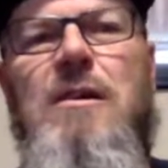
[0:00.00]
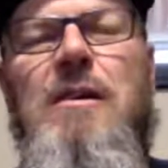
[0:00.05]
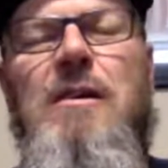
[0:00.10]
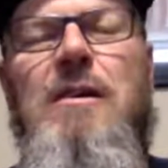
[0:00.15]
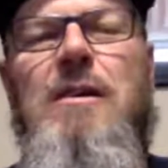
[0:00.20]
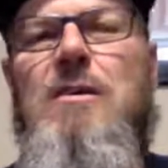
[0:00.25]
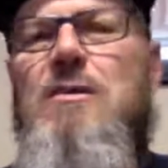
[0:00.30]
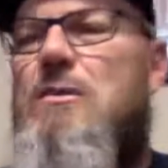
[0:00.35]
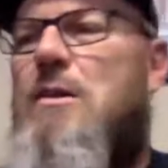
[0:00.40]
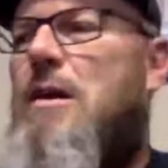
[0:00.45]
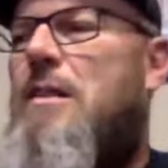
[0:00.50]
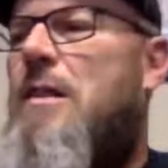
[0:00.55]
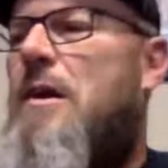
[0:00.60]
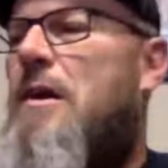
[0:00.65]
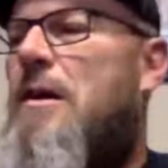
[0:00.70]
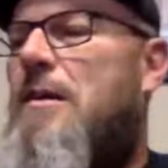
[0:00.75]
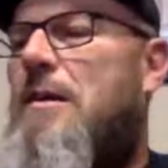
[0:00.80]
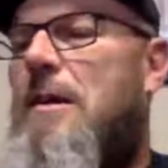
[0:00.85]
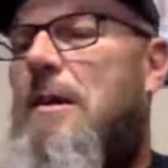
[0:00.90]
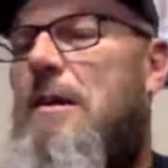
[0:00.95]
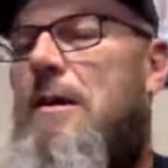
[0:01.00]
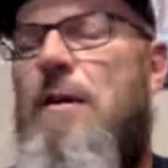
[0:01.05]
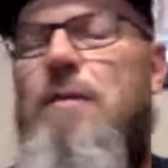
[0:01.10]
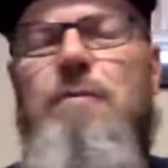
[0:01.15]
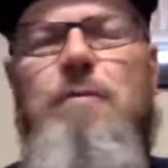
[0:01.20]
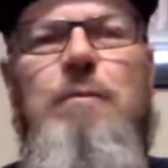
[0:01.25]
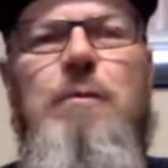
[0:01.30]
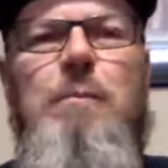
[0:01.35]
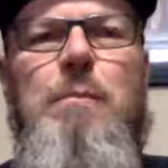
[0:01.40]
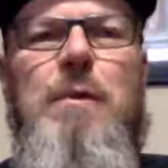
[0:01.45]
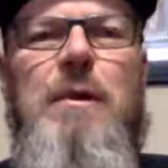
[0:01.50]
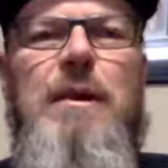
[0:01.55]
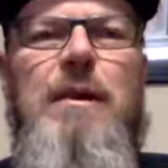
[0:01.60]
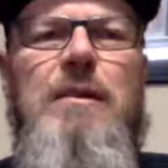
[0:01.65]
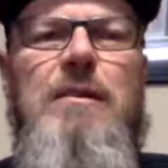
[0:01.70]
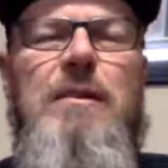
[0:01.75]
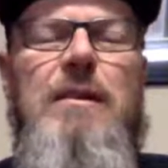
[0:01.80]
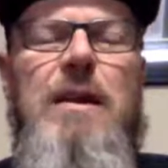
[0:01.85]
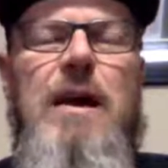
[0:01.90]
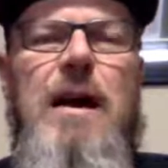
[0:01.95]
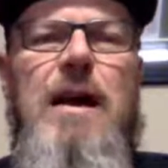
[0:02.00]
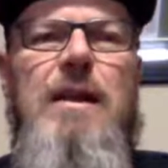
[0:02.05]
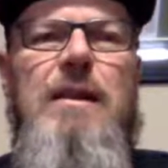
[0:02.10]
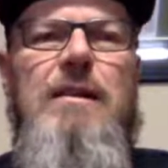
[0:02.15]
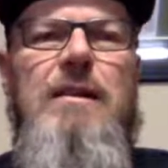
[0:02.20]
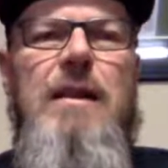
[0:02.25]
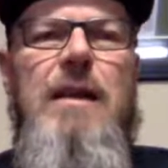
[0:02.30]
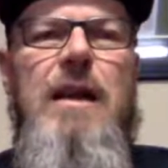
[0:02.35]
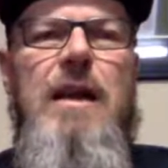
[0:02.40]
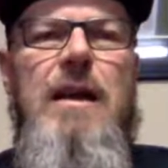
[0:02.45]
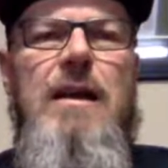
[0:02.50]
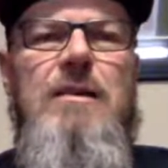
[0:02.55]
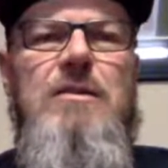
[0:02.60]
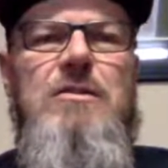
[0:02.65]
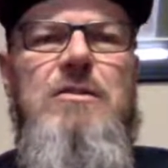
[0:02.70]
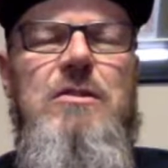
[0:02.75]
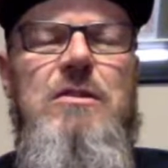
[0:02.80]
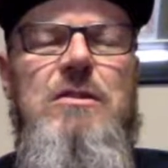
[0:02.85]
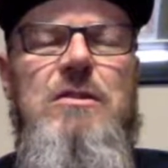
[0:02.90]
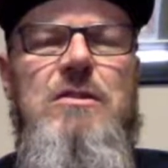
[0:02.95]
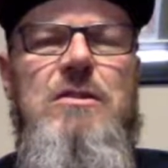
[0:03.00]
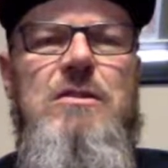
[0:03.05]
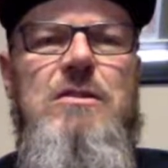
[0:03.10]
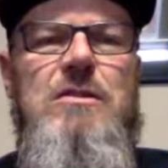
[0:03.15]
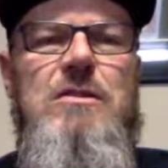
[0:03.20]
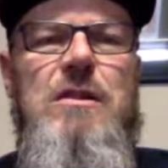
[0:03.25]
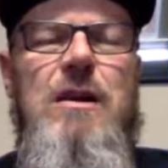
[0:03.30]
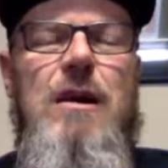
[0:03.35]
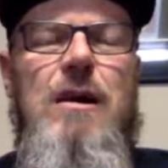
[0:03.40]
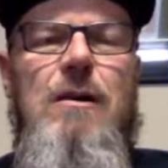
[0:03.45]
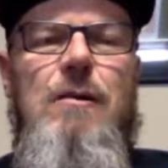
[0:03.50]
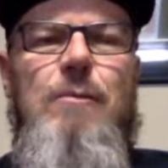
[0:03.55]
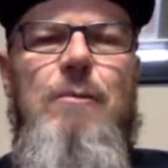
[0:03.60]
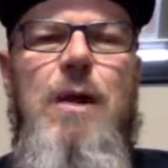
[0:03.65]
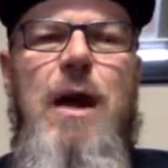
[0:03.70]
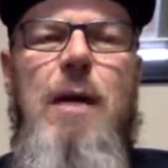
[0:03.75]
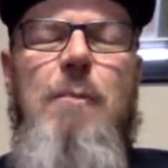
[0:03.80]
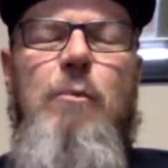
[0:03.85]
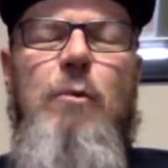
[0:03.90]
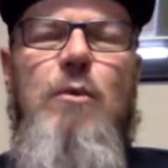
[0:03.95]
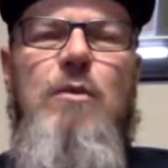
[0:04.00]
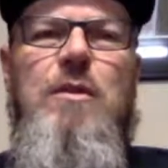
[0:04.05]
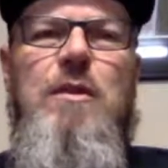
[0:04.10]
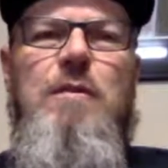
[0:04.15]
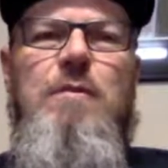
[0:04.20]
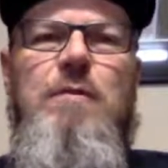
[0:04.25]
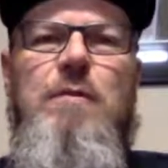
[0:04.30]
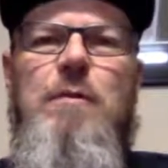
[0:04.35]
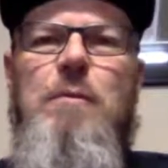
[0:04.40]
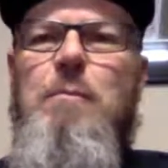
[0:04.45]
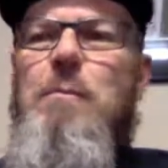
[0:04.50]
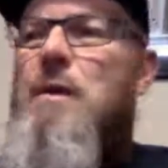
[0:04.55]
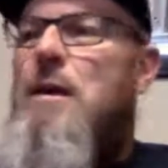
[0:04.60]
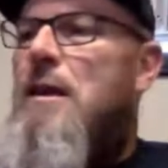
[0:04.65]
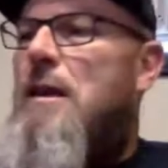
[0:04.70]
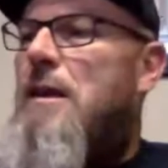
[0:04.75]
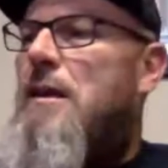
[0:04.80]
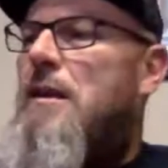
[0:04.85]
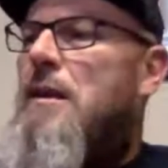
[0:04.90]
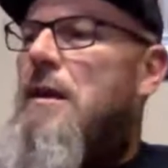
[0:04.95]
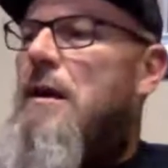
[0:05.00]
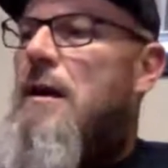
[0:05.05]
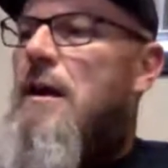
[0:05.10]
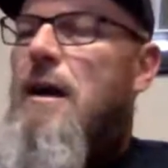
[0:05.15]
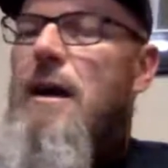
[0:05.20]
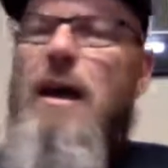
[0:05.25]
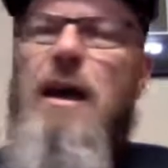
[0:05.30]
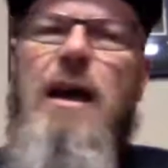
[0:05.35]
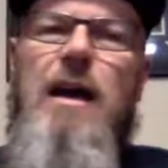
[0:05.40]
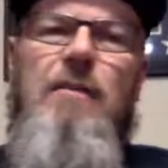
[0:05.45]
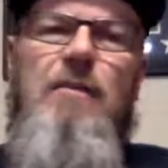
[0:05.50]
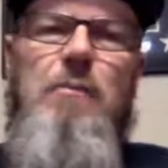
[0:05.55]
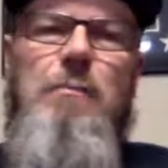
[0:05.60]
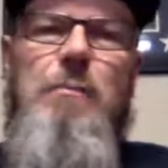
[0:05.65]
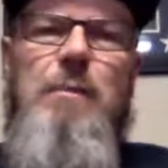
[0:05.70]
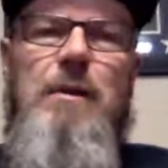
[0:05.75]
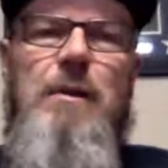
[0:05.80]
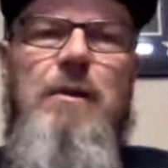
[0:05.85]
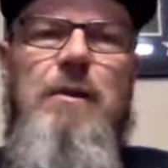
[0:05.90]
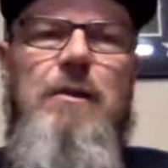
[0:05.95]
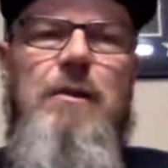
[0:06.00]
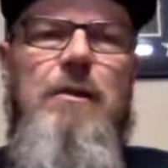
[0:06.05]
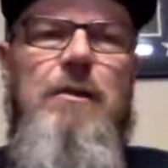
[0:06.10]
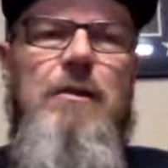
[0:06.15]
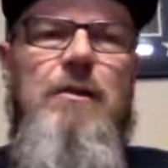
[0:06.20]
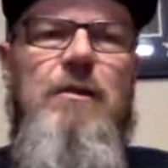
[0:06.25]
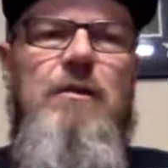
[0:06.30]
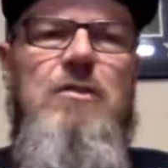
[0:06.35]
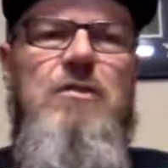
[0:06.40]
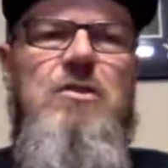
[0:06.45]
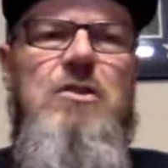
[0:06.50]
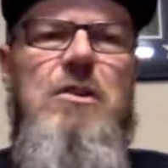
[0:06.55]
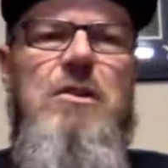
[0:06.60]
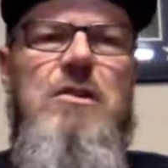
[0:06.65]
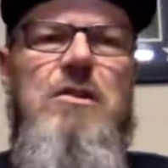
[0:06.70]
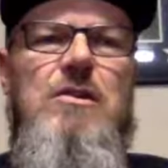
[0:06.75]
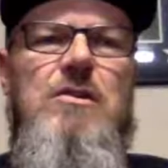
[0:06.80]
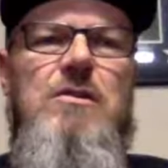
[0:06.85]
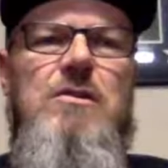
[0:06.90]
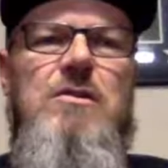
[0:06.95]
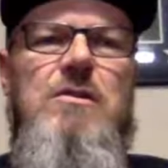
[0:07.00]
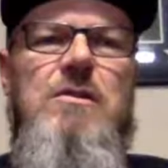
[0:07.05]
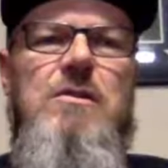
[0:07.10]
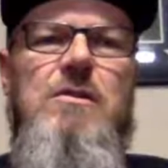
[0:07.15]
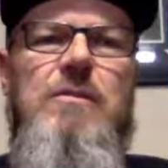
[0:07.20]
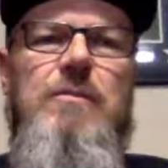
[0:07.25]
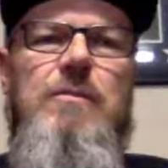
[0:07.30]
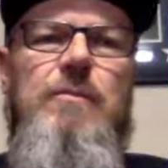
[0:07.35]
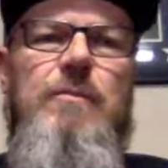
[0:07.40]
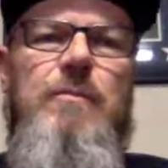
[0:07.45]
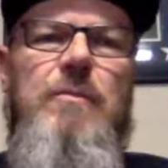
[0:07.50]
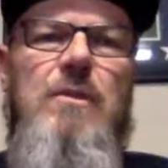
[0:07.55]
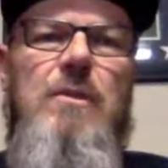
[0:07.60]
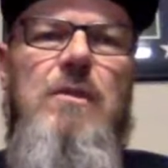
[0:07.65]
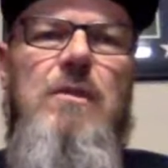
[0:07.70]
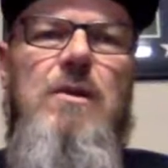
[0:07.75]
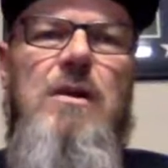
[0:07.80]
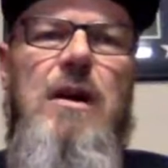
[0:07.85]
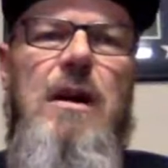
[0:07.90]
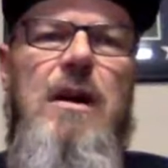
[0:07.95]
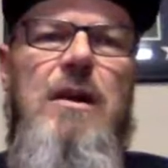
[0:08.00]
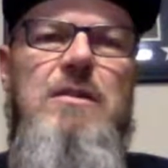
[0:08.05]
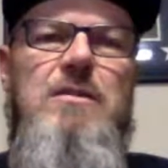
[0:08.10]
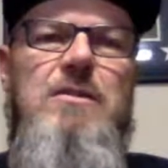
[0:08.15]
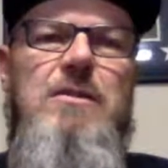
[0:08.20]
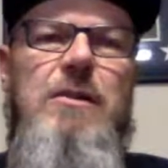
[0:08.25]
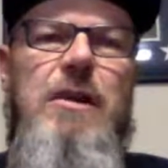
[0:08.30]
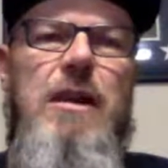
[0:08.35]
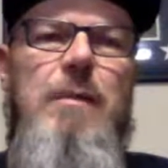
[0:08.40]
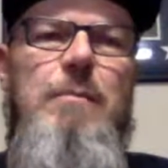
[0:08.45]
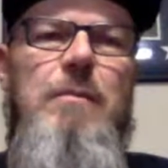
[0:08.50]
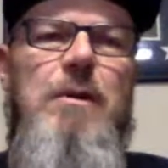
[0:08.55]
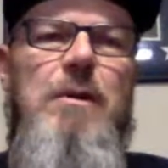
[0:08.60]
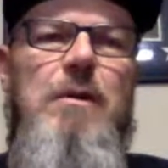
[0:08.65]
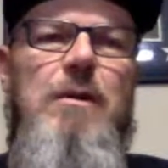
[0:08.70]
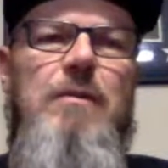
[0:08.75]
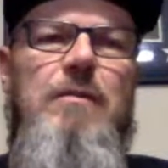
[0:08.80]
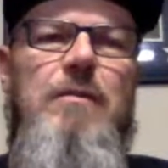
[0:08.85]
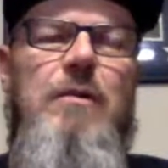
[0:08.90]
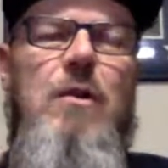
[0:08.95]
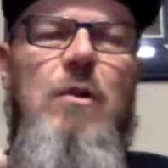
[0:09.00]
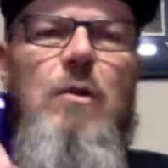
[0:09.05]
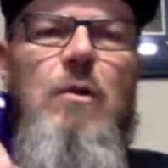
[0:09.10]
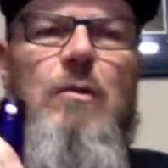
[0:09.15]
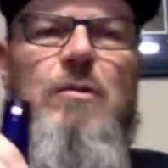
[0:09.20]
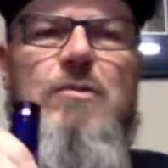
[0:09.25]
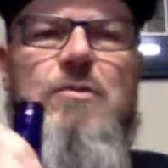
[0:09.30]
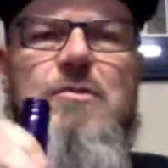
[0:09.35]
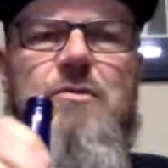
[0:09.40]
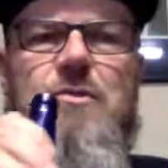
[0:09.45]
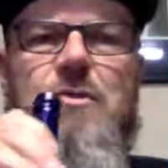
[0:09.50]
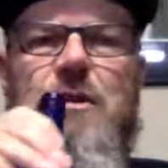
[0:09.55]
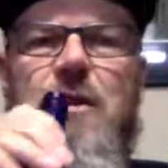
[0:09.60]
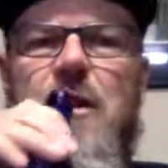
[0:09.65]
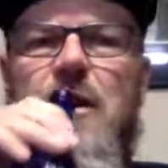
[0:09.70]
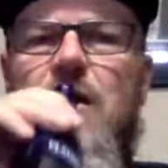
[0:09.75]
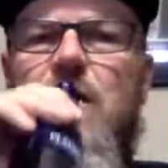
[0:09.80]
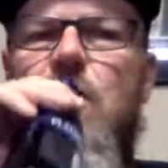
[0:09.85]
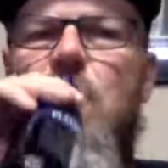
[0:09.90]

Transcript: So I thought I'd get on for a minute tonight and just rap with you for a minute, have a beer. Cheers. You guys, grab you a cold drink.